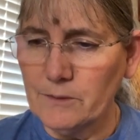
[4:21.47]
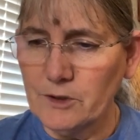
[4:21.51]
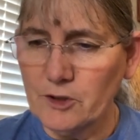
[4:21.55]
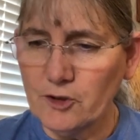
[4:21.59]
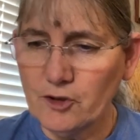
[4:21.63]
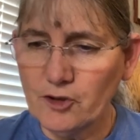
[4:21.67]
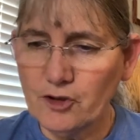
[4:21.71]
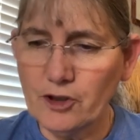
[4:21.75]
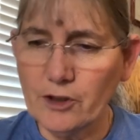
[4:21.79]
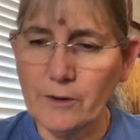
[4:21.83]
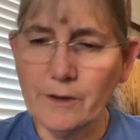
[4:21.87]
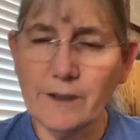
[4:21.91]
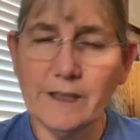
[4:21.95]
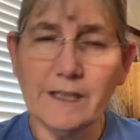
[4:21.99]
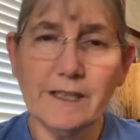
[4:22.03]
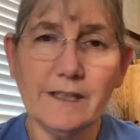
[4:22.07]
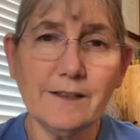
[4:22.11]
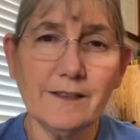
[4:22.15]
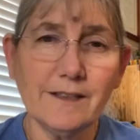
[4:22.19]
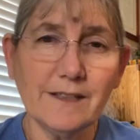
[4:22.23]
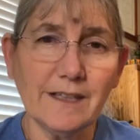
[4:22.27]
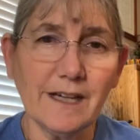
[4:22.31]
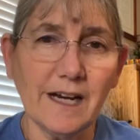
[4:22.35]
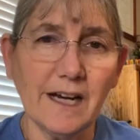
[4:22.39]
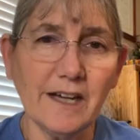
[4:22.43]
sharing
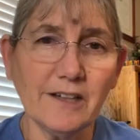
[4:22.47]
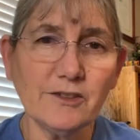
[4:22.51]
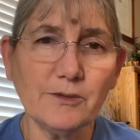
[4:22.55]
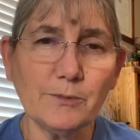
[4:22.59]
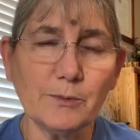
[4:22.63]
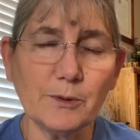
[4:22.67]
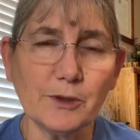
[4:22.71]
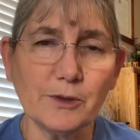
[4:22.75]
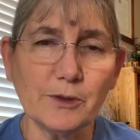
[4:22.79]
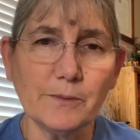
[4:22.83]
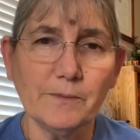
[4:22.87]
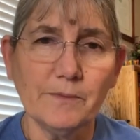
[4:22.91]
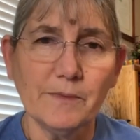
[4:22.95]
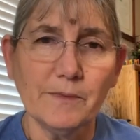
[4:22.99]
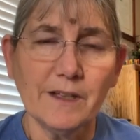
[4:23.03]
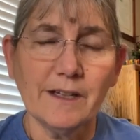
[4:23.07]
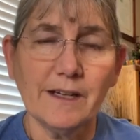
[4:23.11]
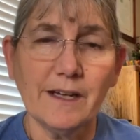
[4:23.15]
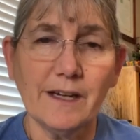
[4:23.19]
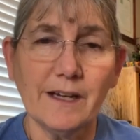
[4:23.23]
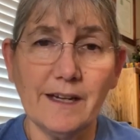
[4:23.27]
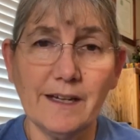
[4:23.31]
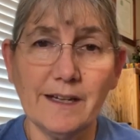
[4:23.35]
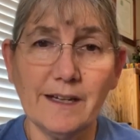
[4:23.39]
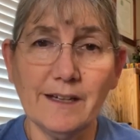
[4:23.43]
the gospel
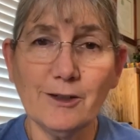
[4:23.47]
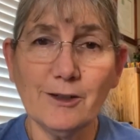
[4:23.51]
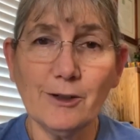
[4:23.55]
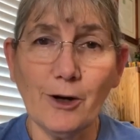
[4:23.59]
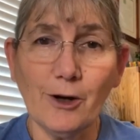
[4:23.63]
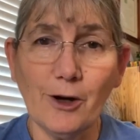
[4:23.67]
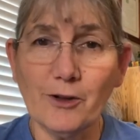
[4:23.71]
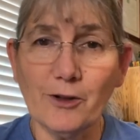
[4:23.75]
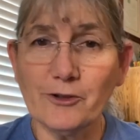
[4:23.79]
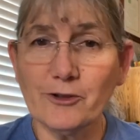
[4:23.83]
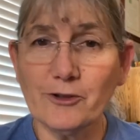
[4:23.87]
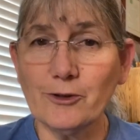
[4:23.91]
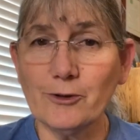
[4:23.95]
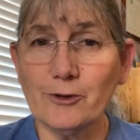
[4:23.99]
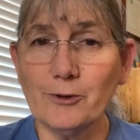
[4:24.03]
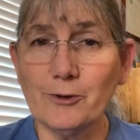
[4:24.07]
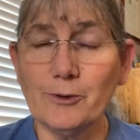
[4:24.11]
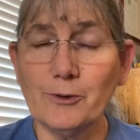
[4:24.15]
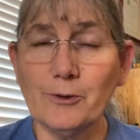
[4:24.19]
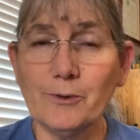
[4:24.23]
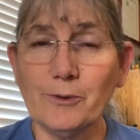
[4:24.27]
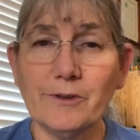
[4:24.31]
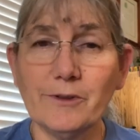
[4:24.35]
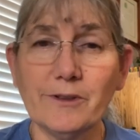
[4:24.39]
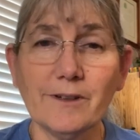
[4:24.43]
and
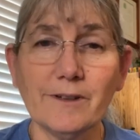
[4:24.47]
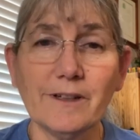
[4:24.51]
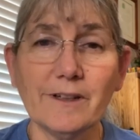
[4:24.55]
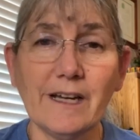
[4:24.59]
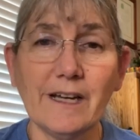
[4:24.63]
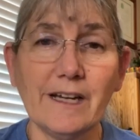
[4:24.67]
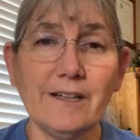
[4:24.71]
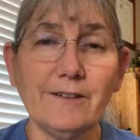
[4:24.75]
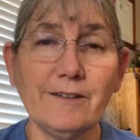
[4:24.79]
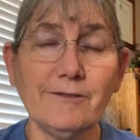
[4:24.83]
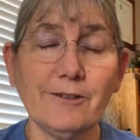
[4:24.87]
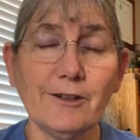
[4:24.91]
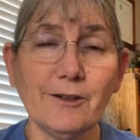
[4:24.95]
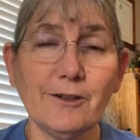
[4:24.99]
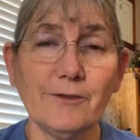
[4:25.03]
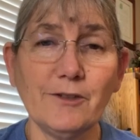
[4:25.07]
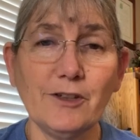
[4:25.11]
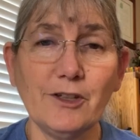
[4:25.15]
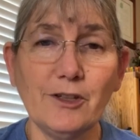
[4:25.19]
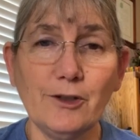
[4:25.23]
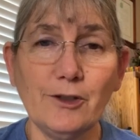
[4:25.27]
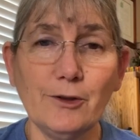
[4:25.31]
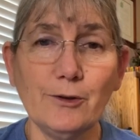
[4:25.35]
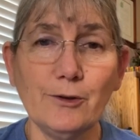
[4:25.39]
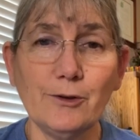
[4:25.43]
also the life of the
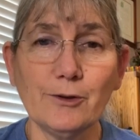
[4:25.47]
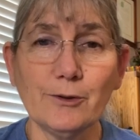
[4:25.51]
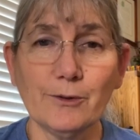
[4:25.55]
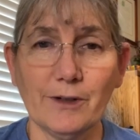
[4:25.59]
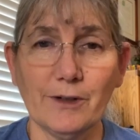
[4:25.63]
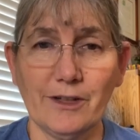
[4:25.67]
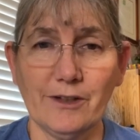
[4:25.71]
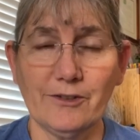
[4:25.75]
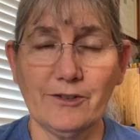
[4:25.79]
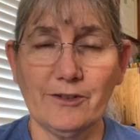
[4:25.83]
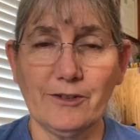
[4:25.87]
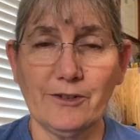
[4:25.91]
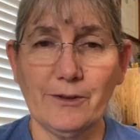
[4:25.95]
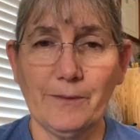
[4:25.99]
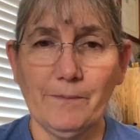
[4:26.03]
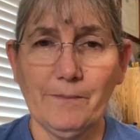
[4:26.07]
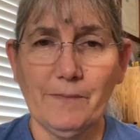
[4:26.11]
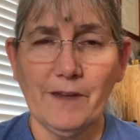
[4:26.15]
Eucharist